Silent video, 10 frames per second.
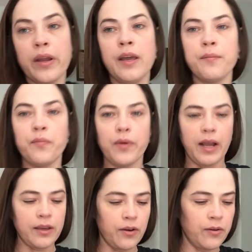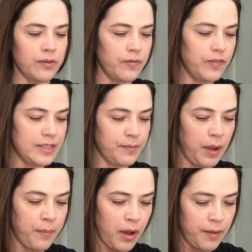him when I go visit
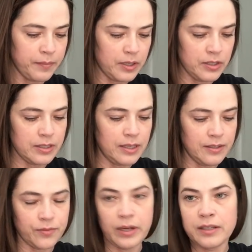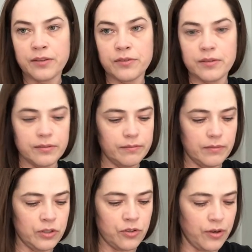my mom, because he's right down
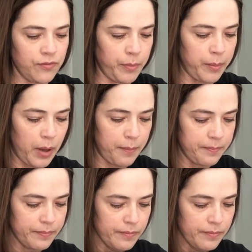the street from my mom.